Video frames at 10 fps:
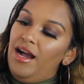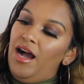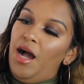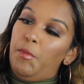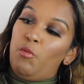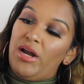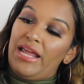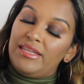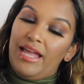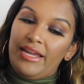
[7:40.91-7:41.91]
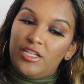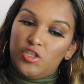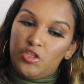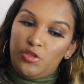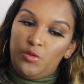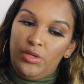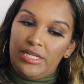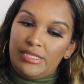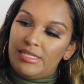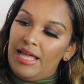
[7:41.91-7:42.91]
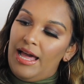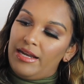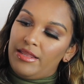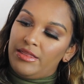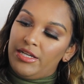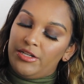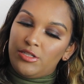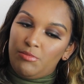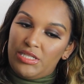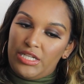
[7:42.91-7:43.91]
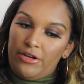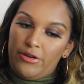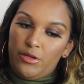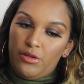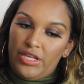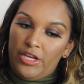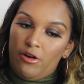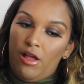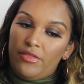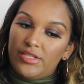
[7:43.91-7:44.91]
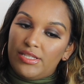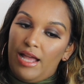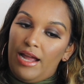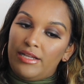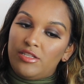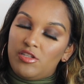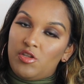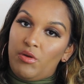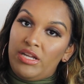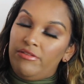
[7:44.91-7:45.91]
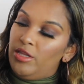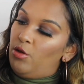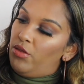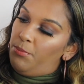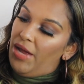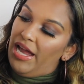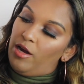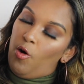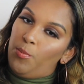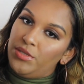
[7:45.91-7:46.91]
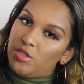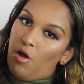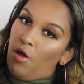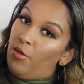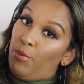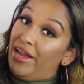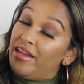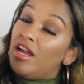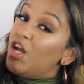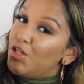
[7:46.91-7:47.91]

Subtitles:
What I like too is that there's material here on the sides, so even though the bag opens all the way,